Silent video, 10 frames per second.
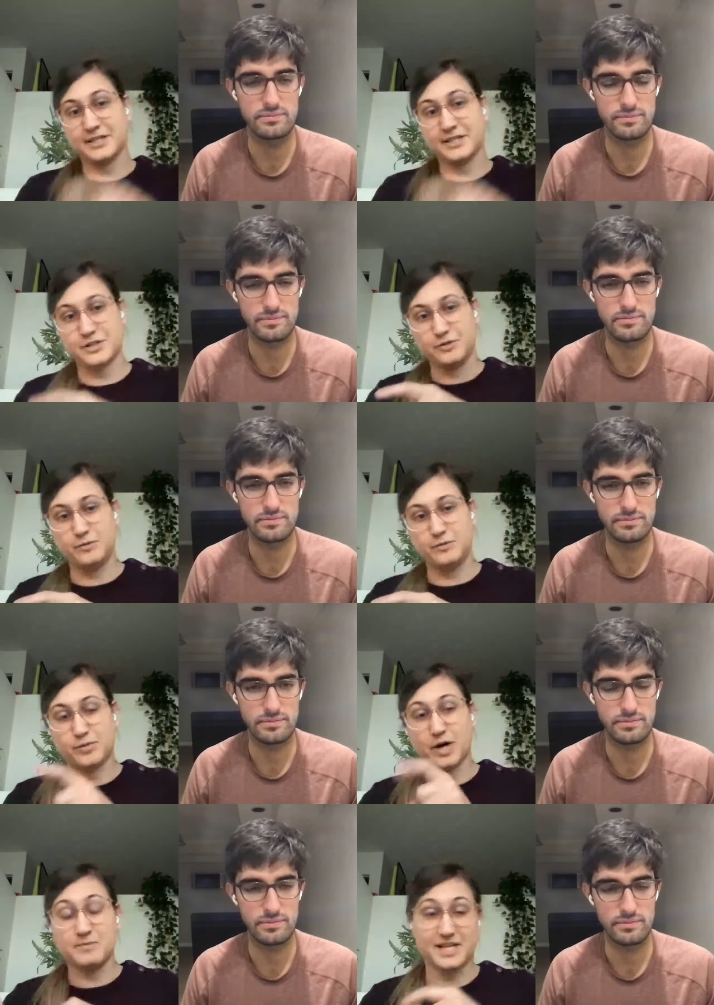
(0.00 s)
Speaker 1: apply it
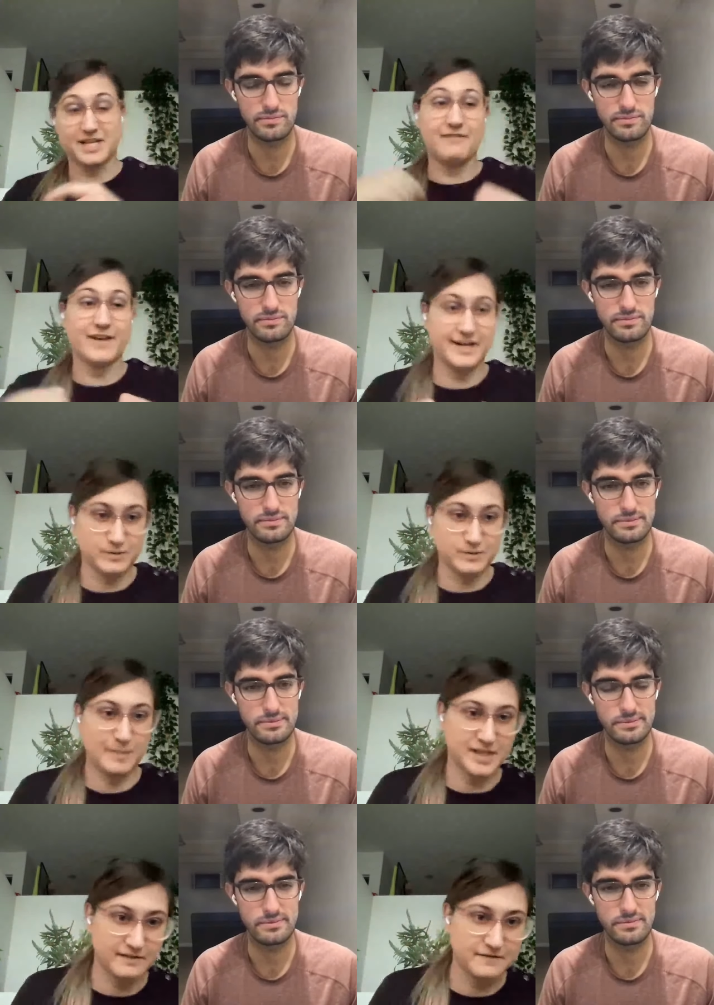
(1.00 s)
to problems that I've had
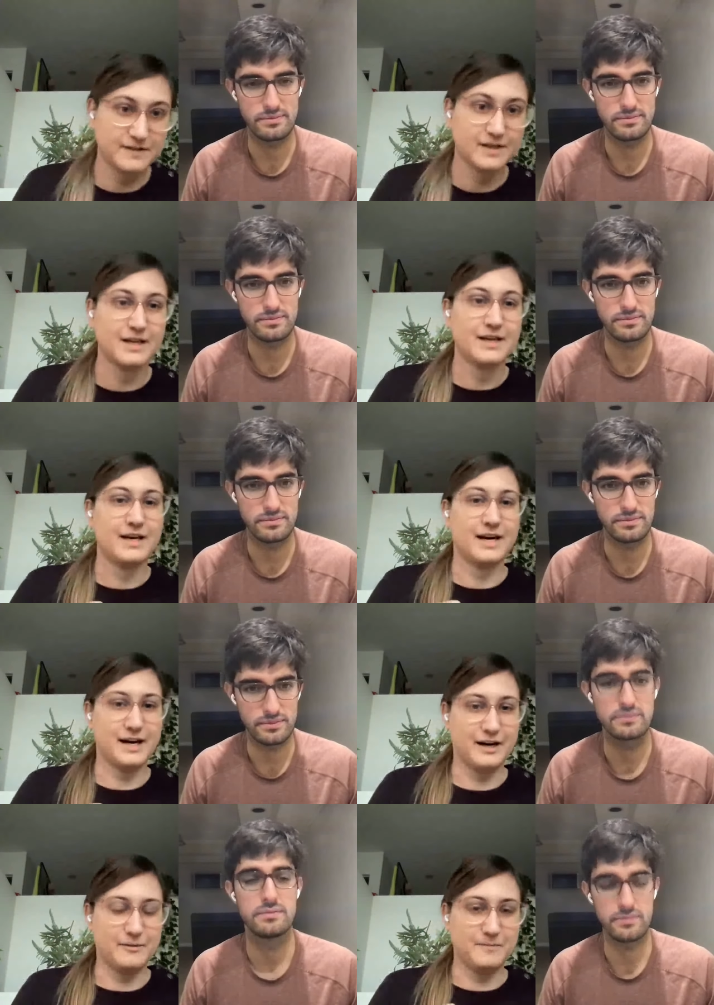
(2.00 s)
as a web dev,
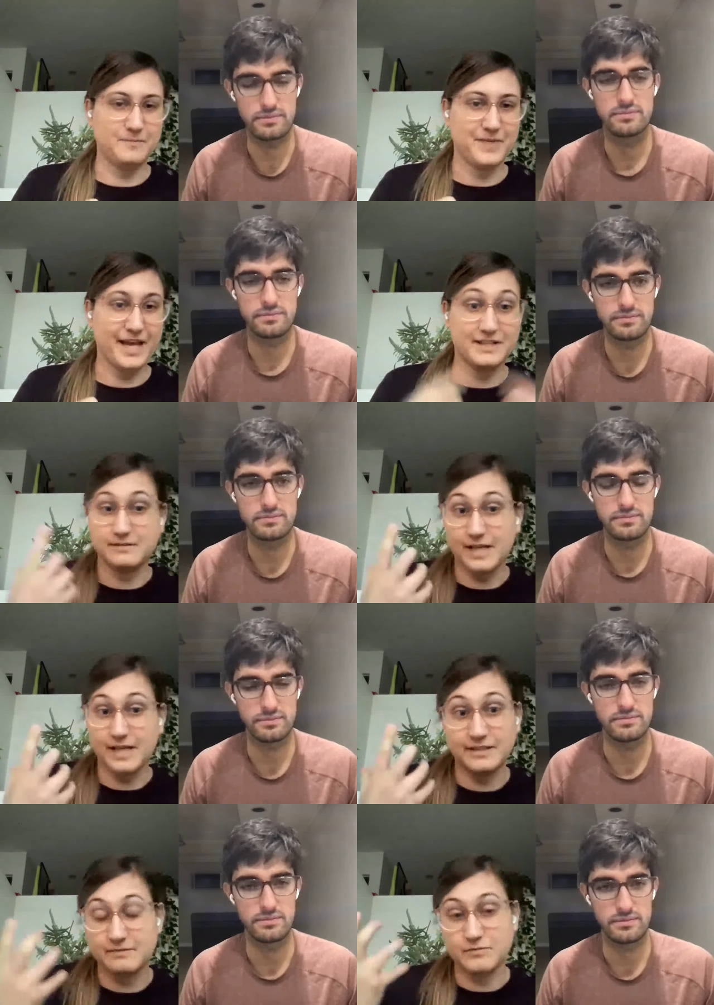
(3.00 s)
um,
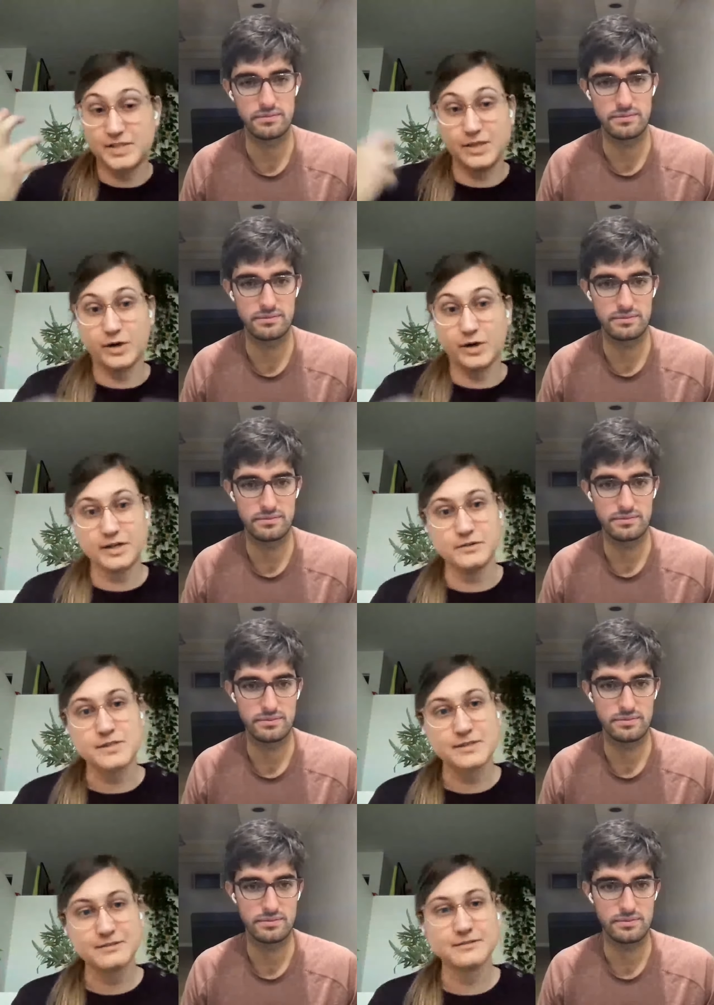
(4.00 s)
and and see where it
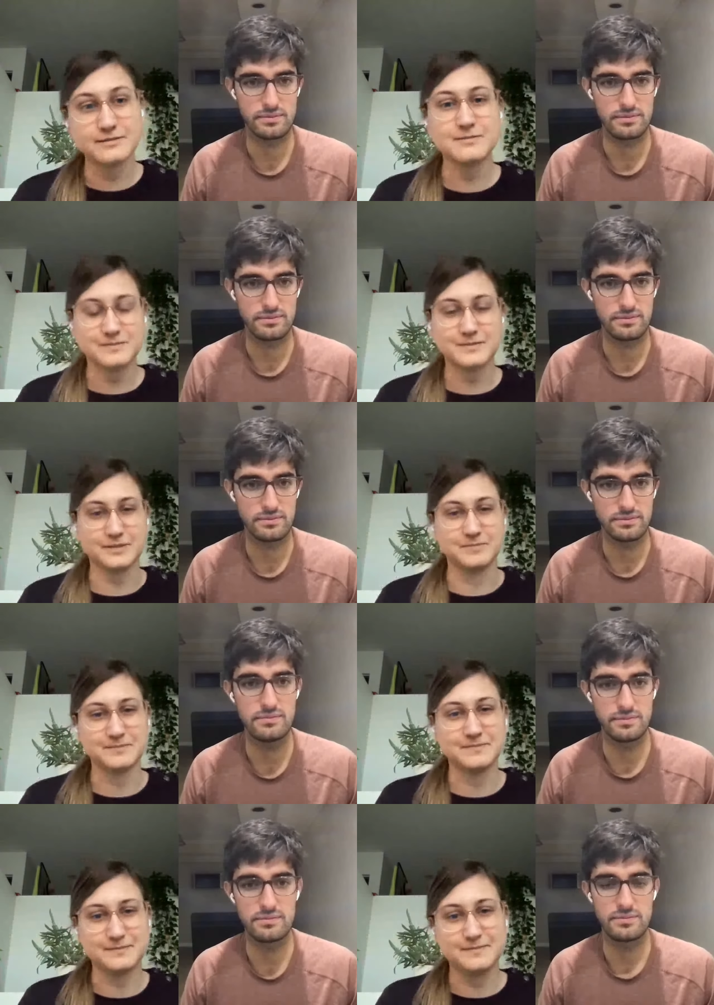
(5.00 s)
goes.
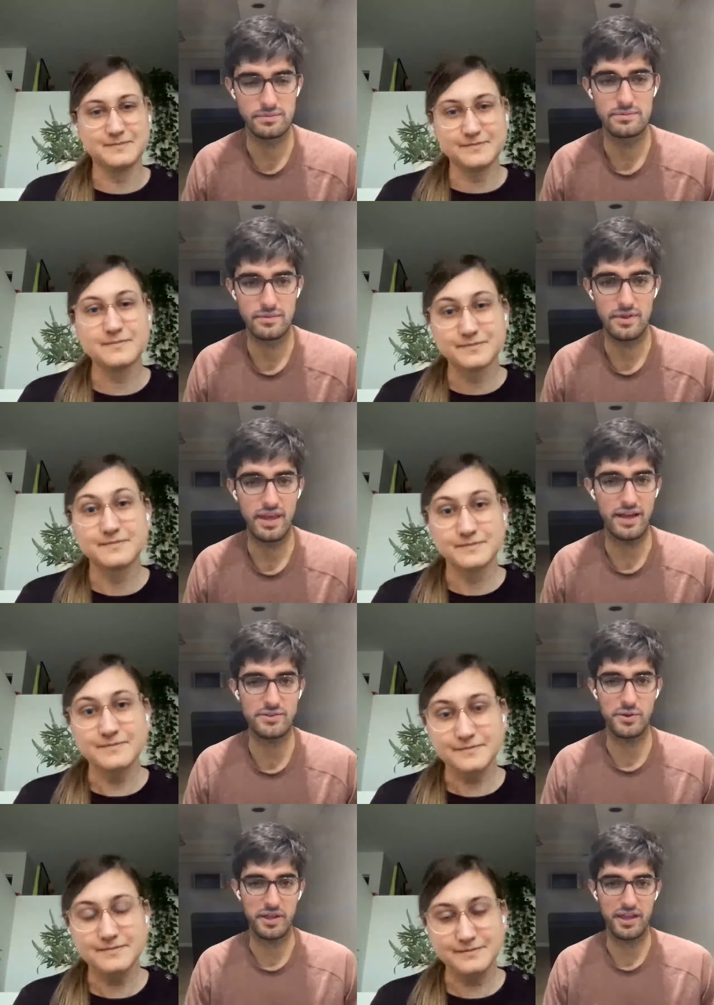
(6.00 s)
Speaker 2: Mm-hmm.
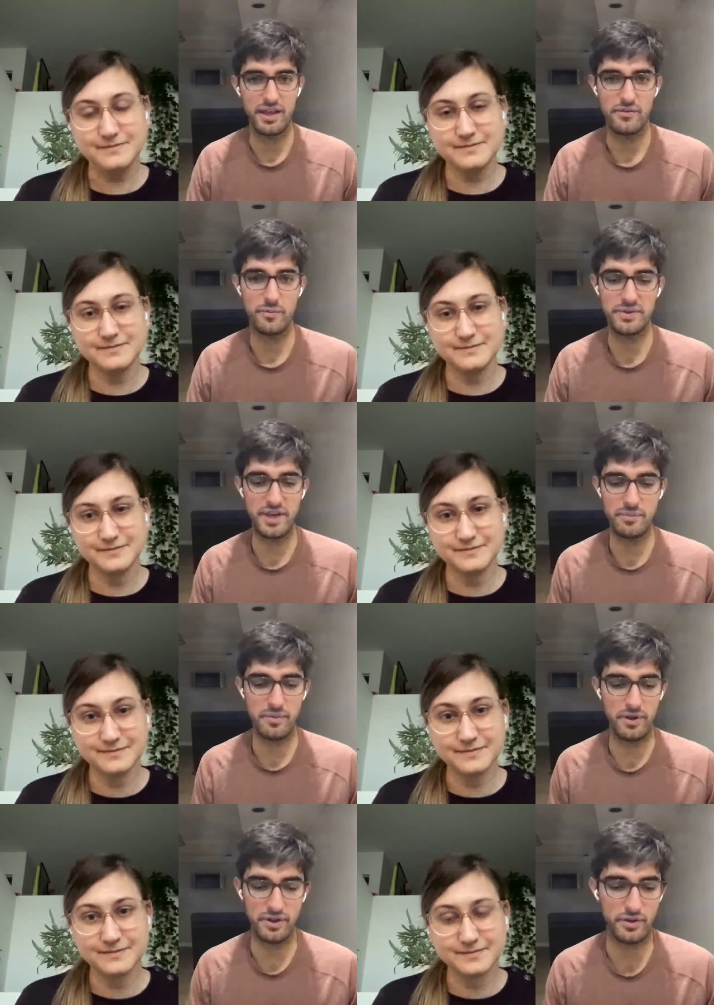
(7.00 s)
Yeah, totally. From my
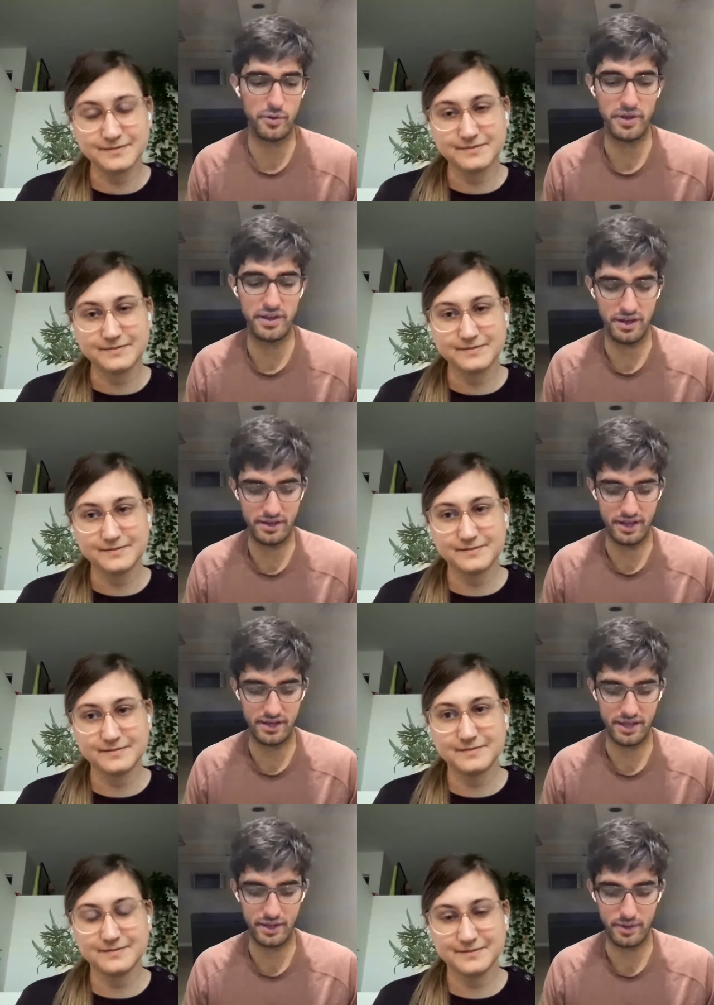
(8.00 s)
time uh, going in
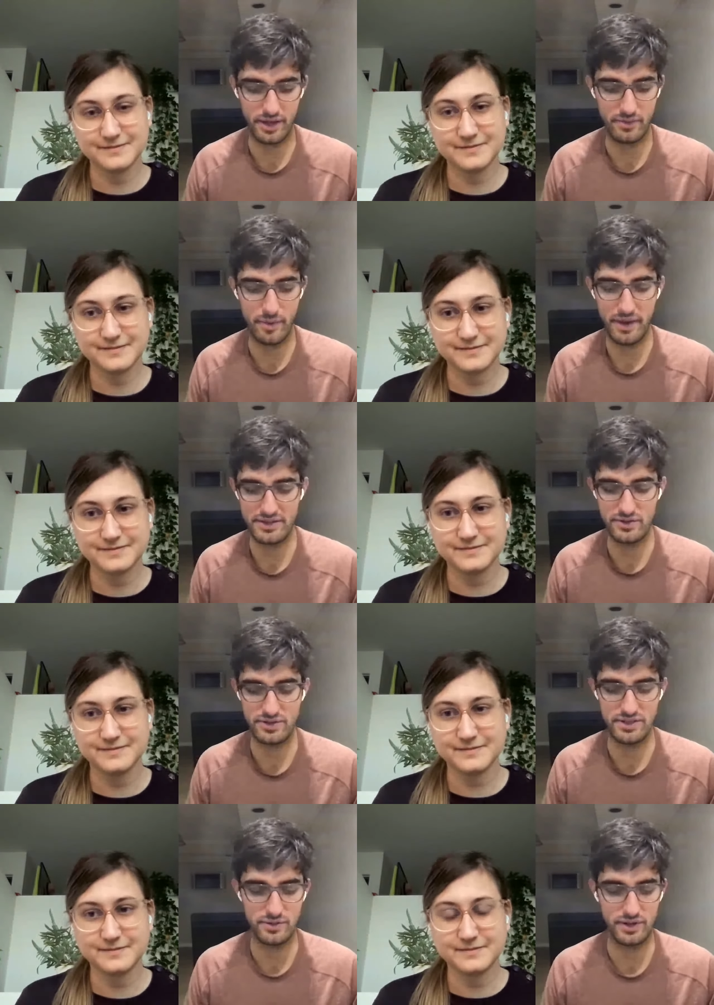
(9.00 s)
and, and, getting getting my
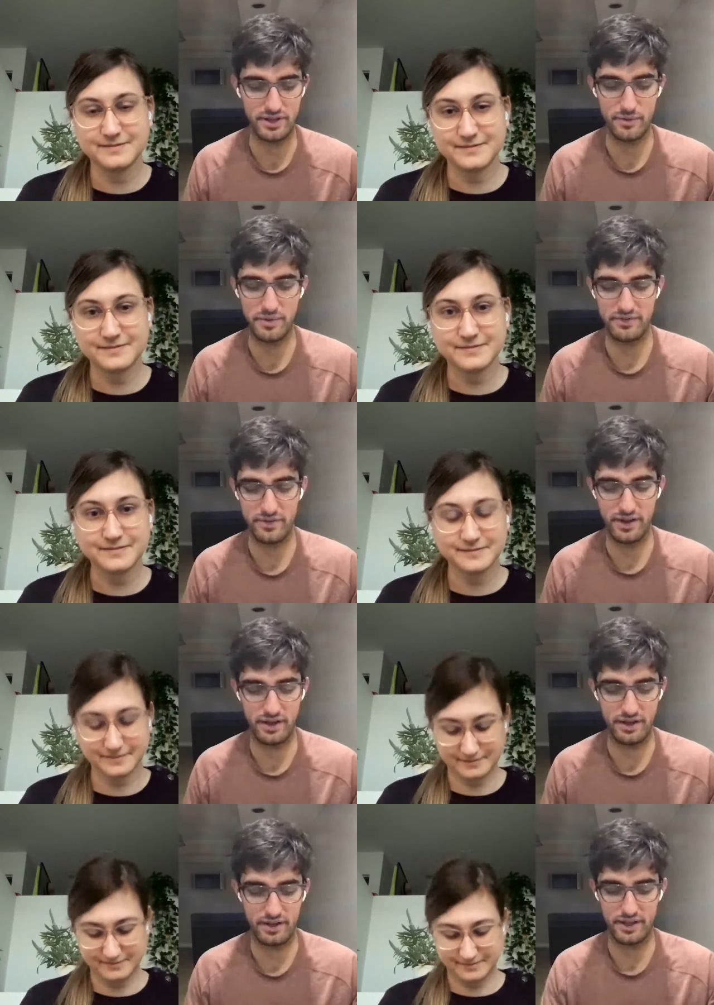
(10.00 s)
master's and doing a little bit of
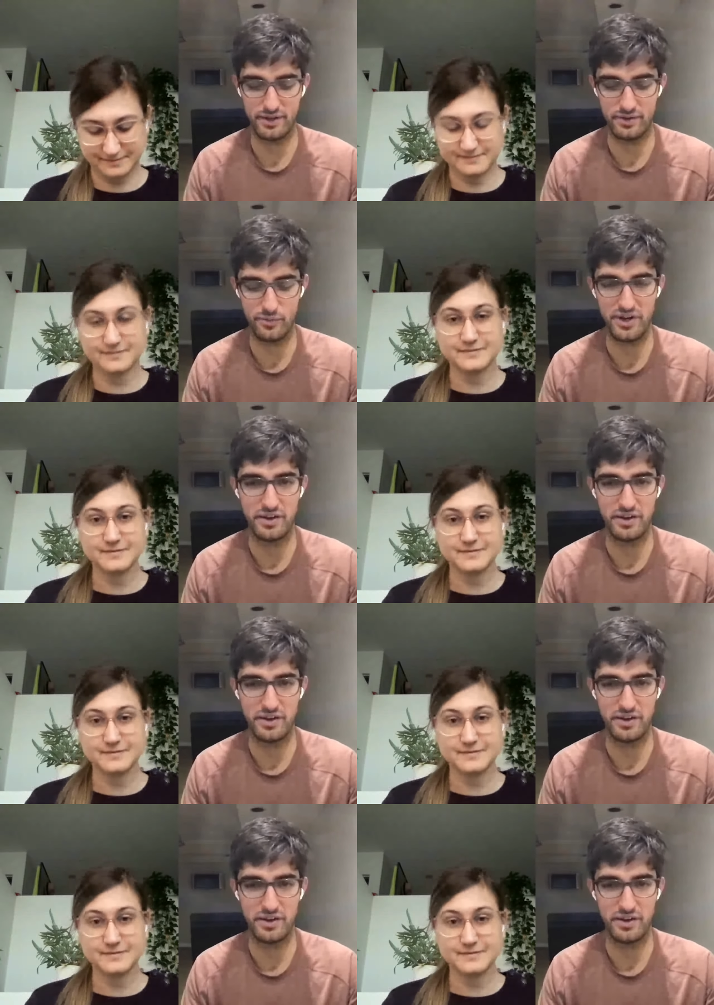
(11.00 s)
uh, like